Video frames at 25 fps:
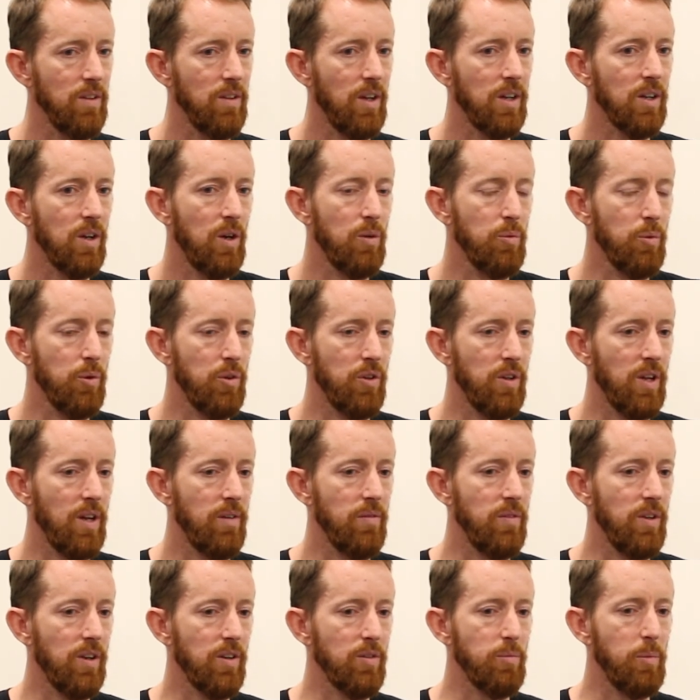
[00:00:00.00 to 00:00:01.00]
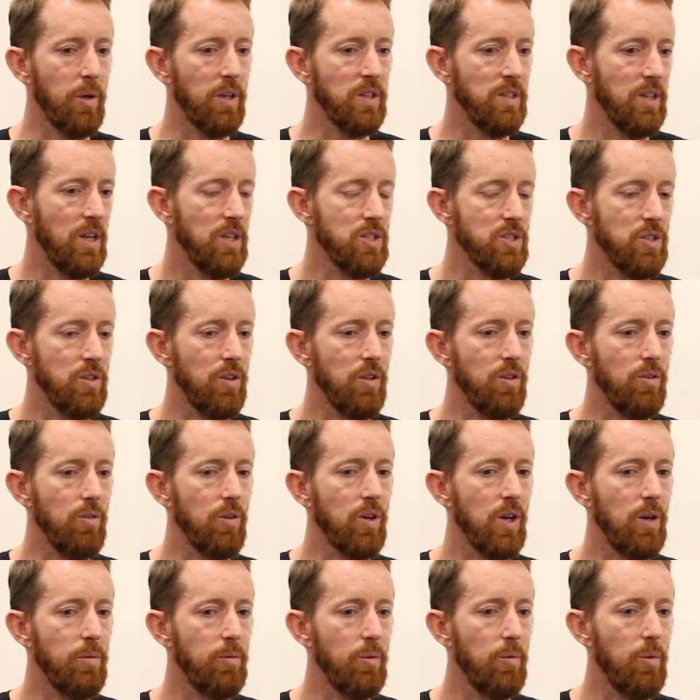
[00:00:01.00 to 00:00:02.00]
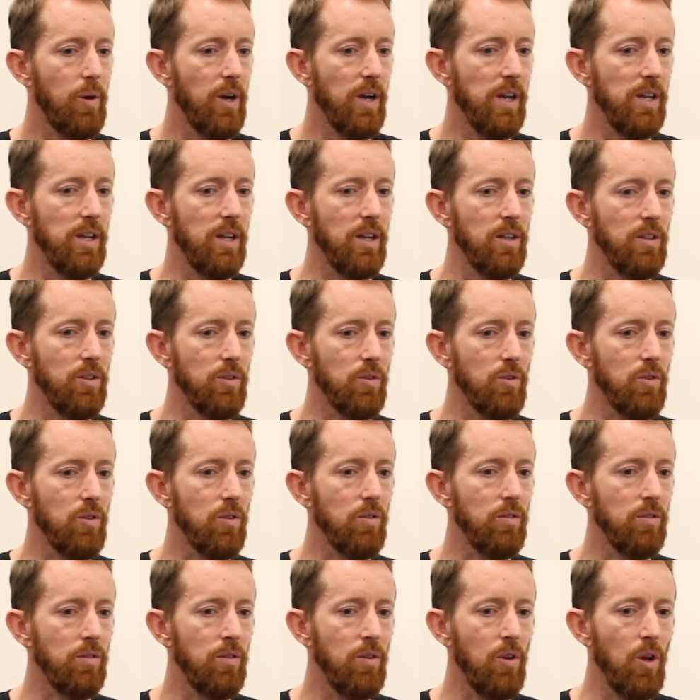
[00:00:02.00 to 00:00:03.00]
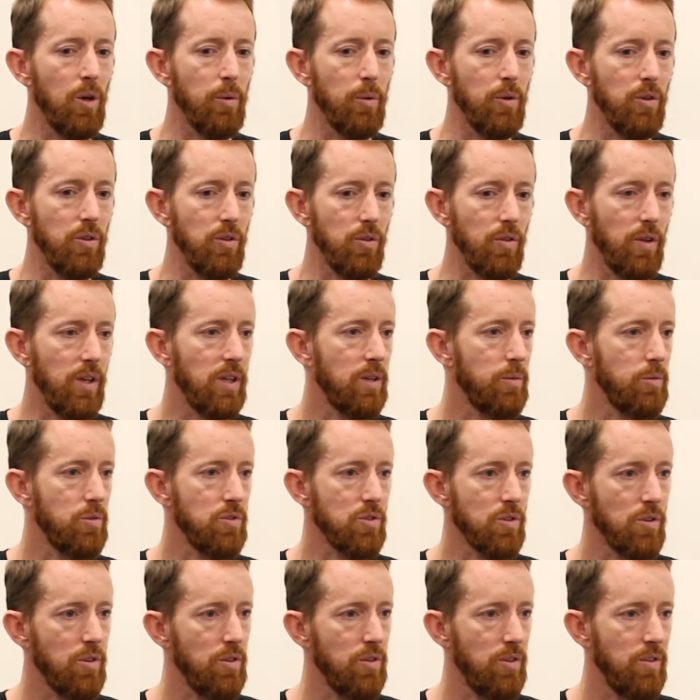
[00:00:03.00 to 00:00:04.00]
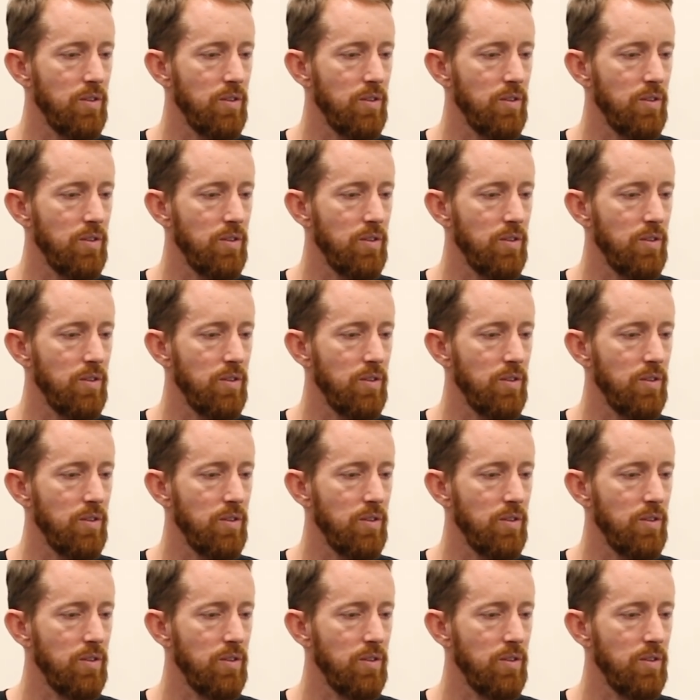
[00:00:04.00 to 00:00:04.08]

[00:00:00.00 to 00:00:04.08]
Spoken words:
Like I wouldn't have the expectation that you'll come away and you'll know a new language or a new